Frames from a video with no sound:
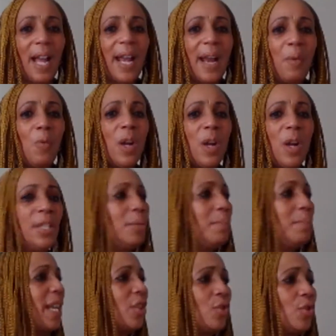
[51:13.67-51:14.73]
And I wanted to
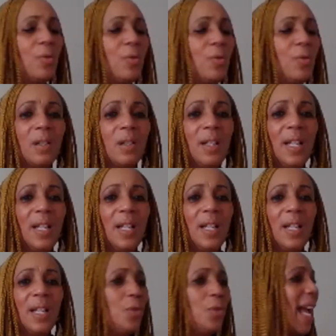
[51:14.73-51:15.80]
make sure
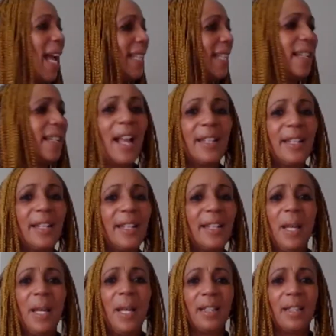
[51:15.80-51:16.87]
that you guys got the
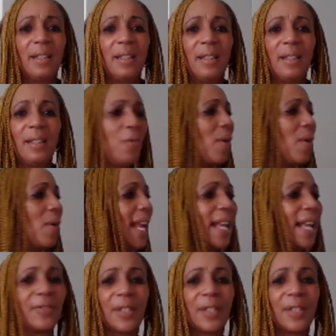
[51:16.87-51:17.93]
money before I
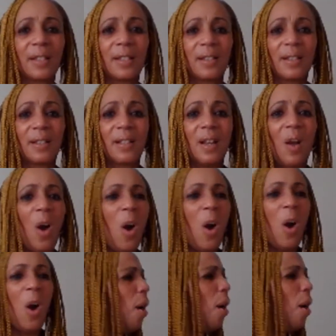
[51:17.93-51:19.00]
left.
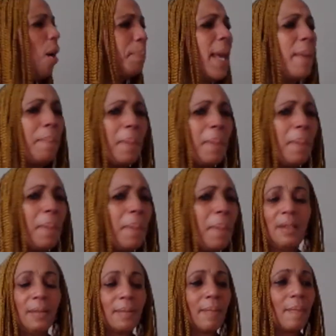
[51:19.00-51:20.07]
Hope,
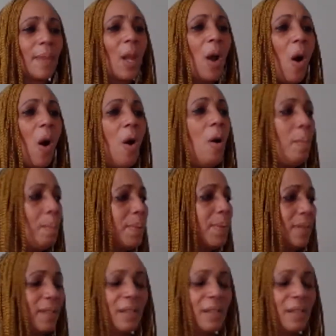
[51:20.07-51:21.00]
people. Hope.